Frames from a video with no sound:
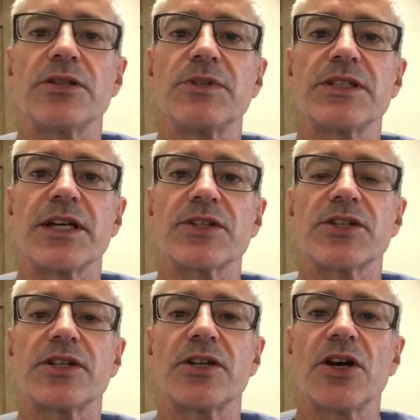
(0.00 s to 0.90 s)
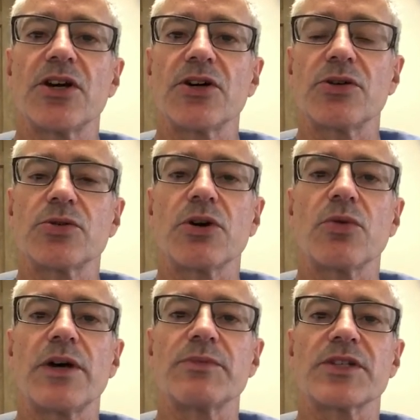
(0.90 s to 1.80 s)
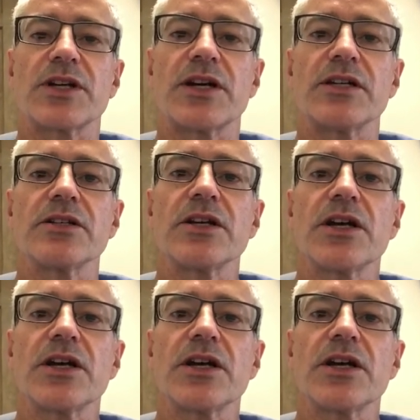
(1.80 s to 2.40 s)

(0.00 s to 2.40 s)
be tested, go to our website